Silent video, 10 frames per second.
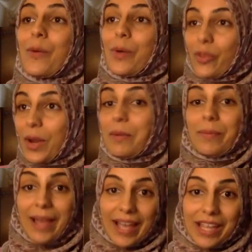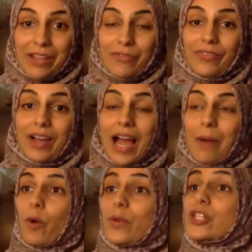but the way we behave
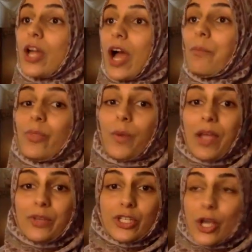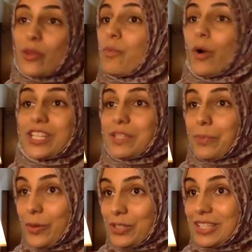and what we show, and the way we show them what is
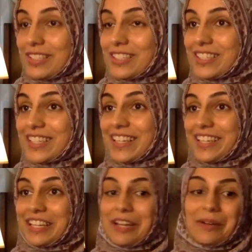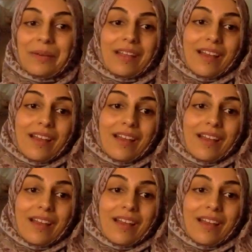important, you know?